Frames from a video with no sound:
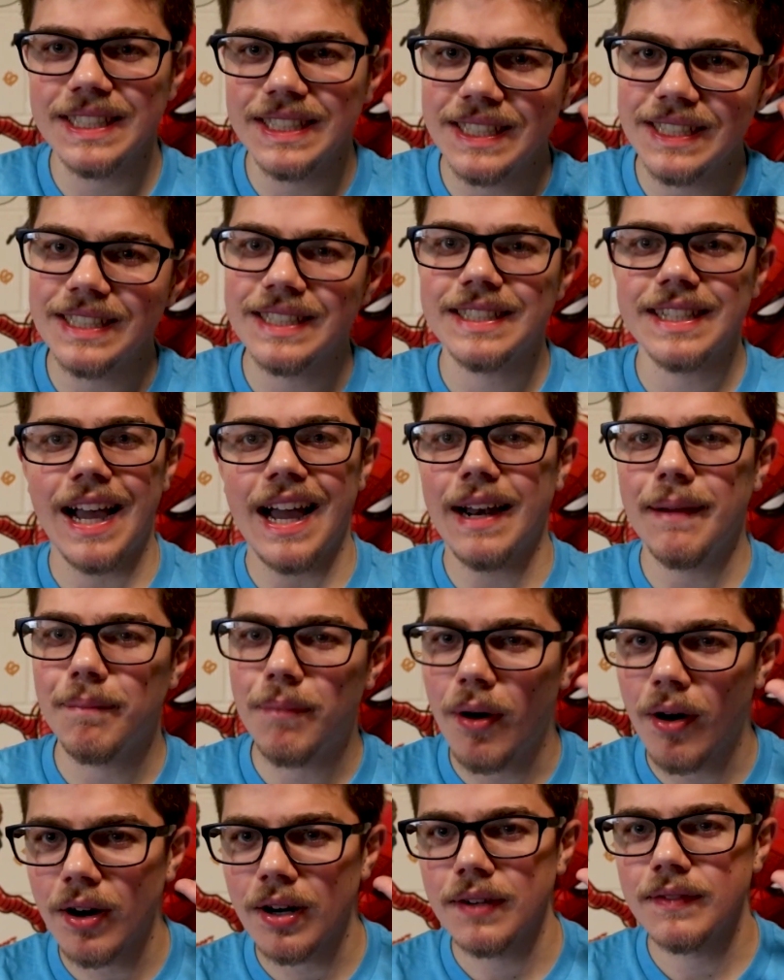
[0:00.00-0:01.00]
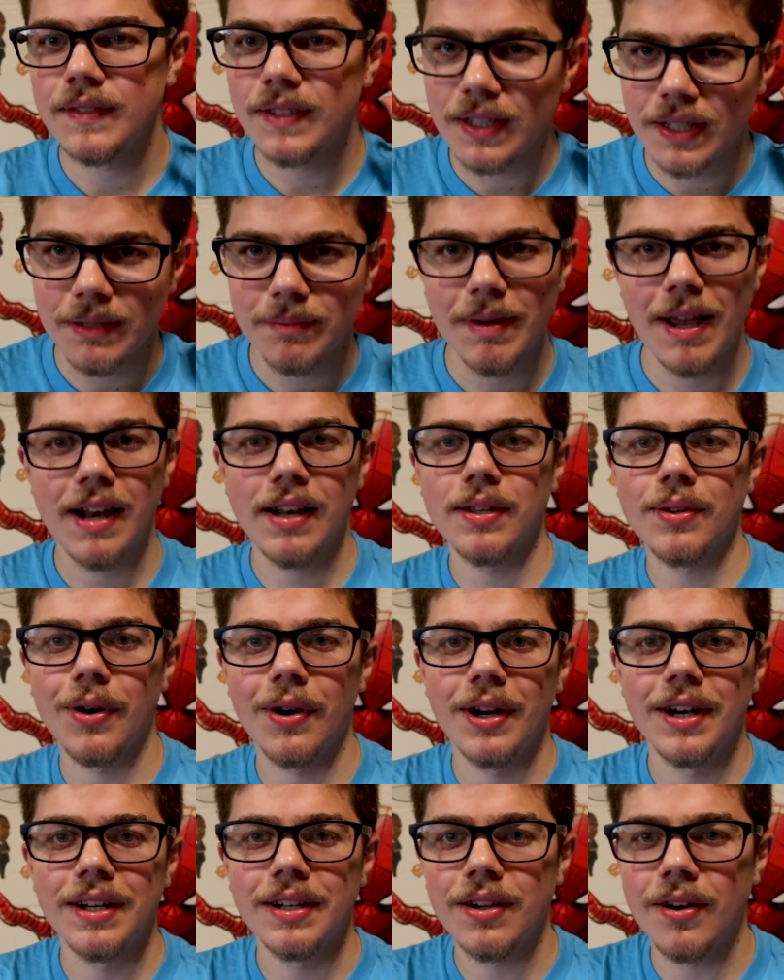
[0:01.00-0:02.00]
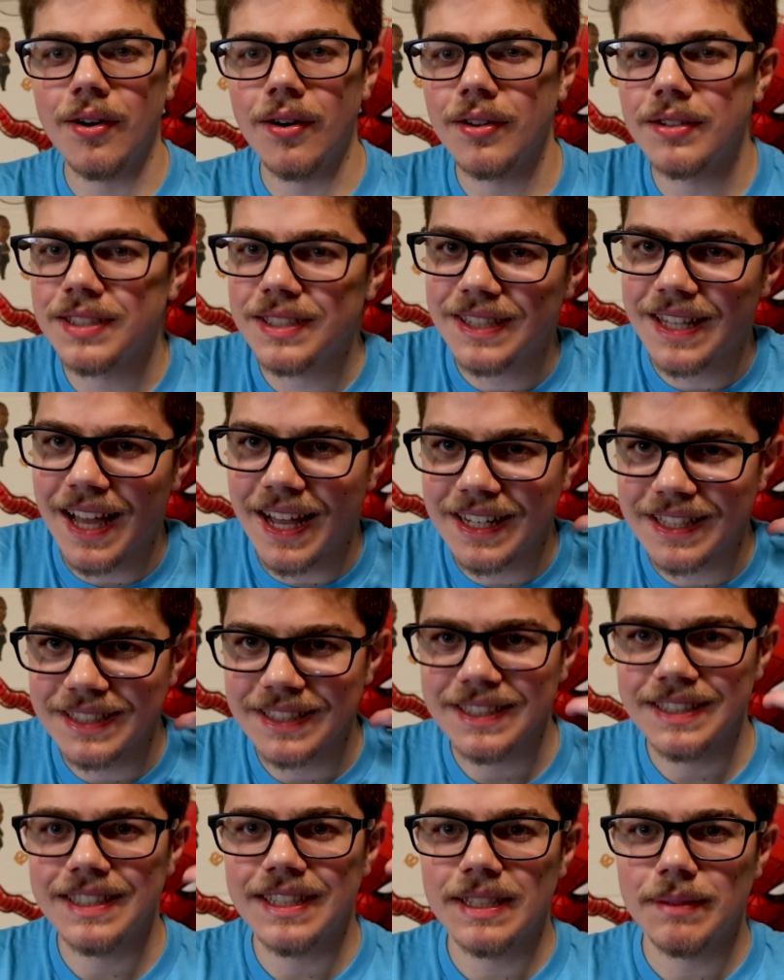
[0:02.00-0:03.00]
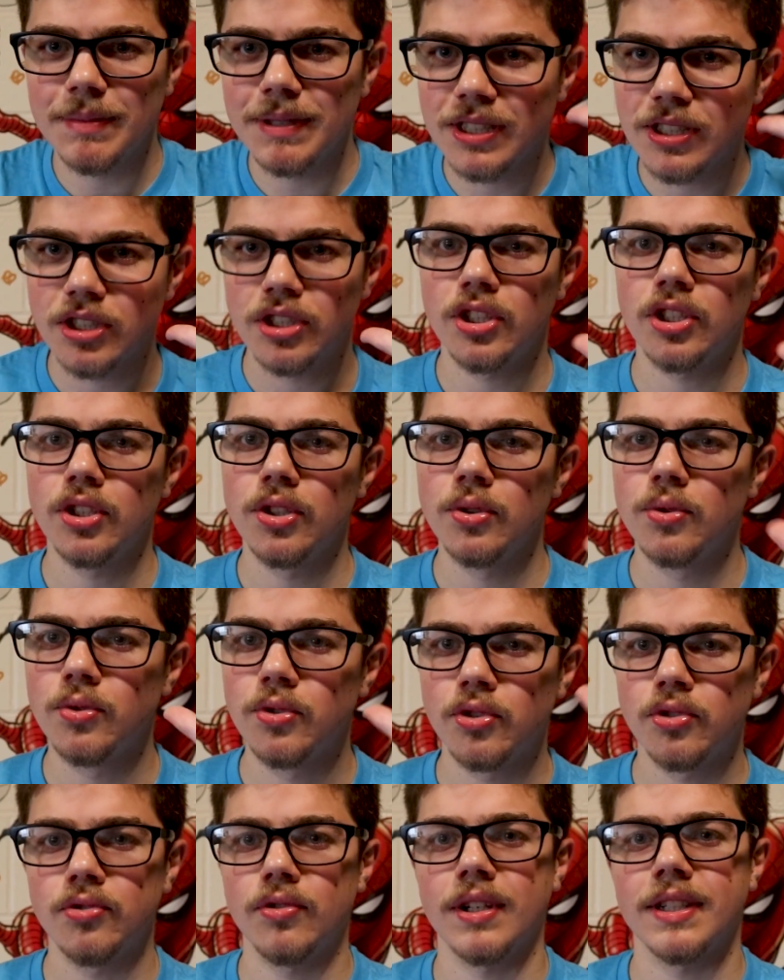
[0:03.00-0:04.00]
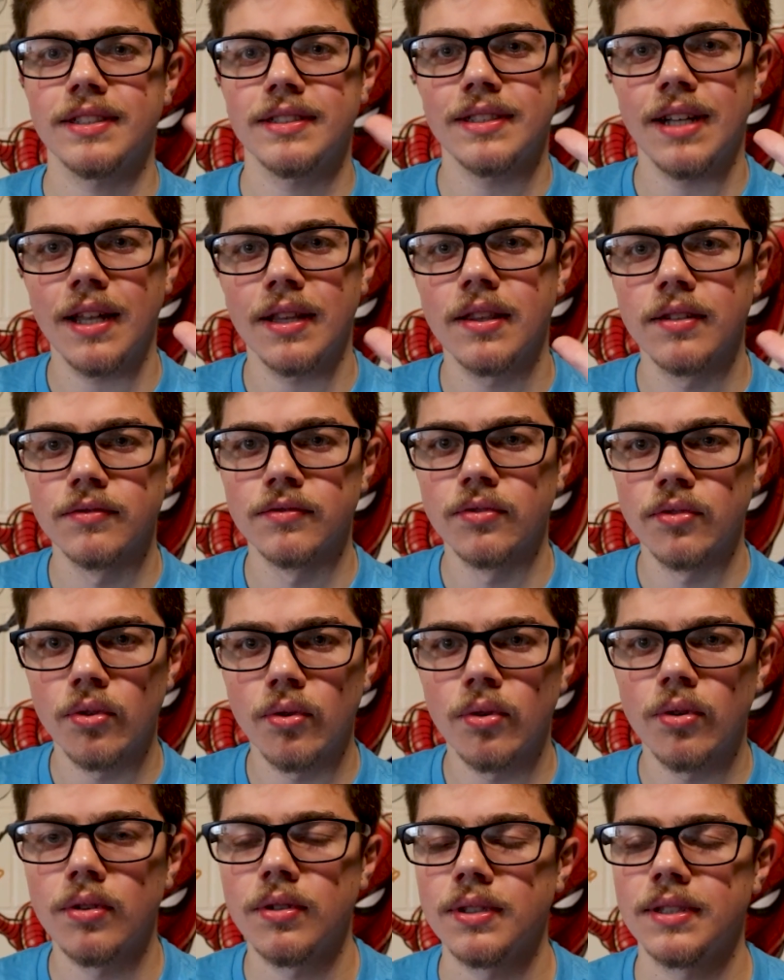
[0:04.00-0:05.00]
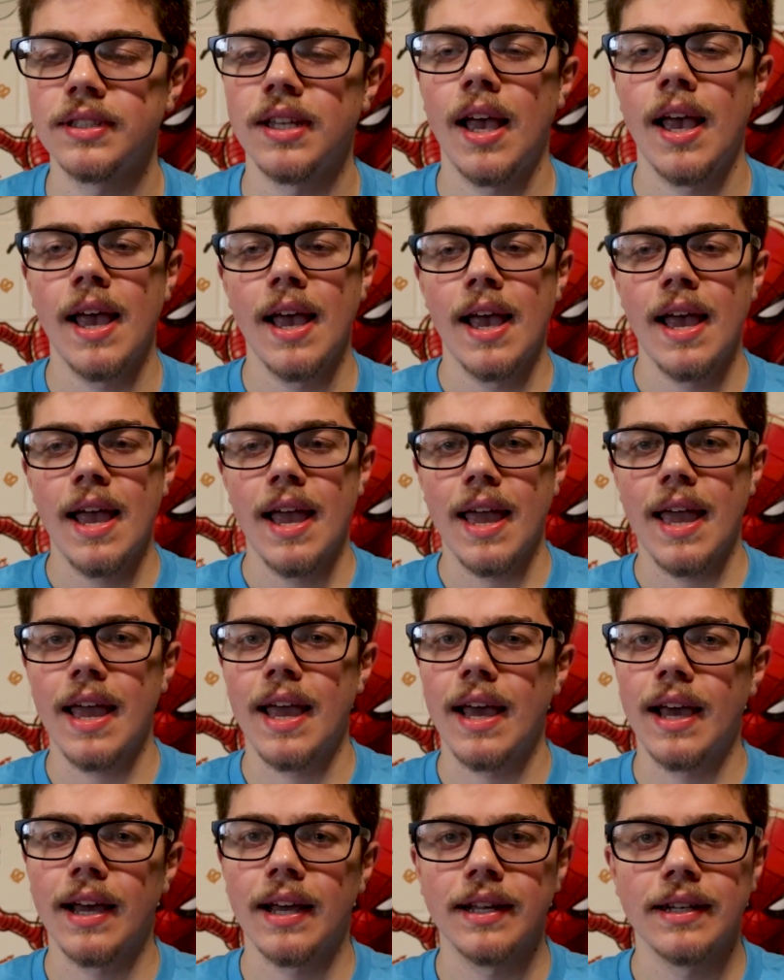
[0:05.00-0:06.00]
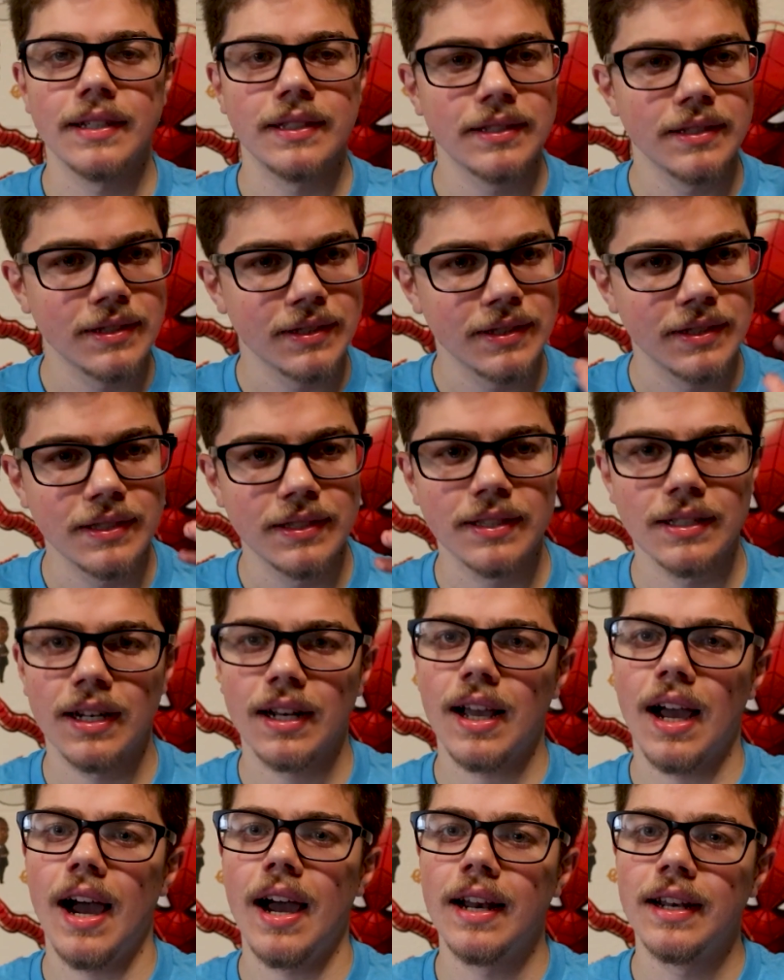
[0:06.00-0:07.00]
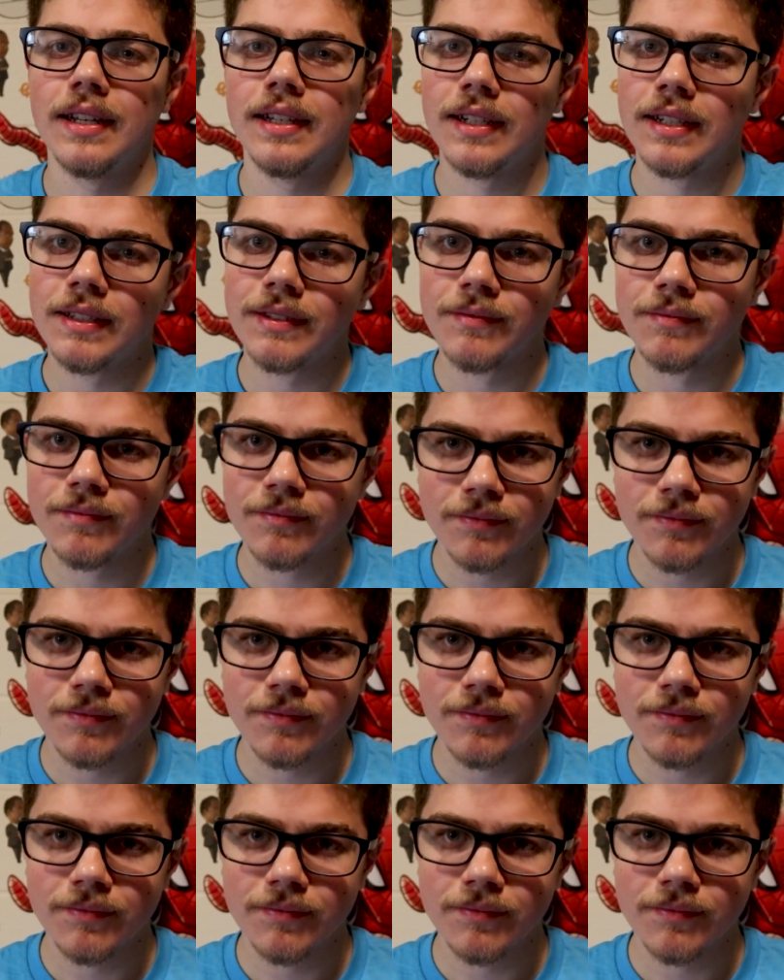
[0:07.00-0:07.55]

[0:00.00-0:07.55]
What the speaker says: He's kind of part of a Mandalorian cult that's a little bit too strict on the rules, and he's going to kind of